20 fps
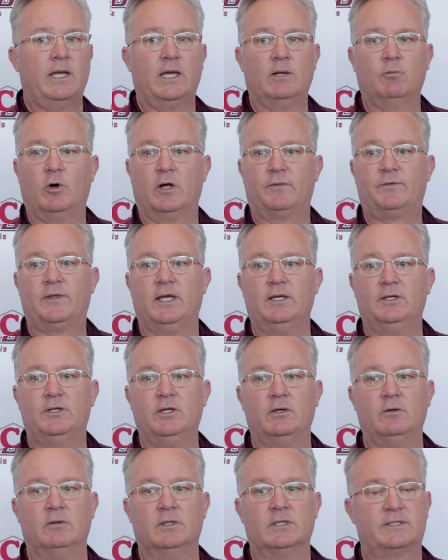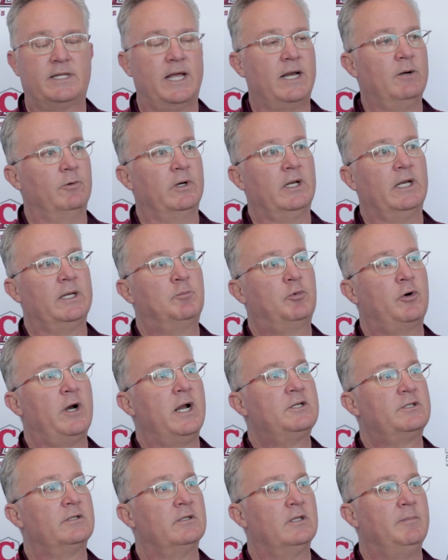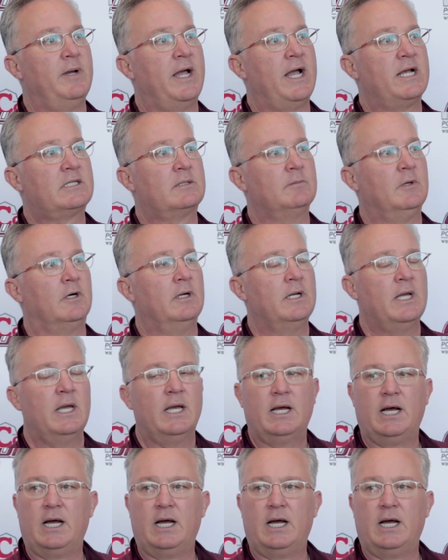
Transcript: And what they do is they really pressure the basketball.